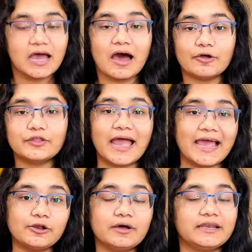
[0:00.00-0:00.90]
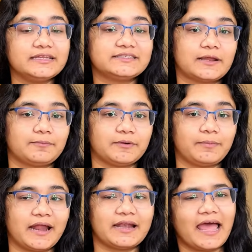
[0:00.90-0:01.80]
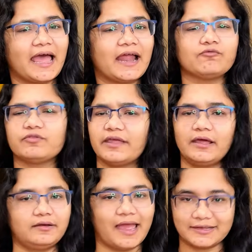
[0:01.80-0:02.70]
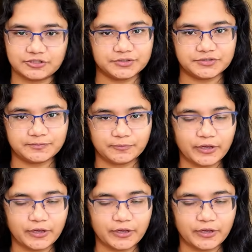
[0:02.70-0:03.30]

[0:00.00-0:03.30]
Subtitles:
how the haloarenes are prepared, and their reactions.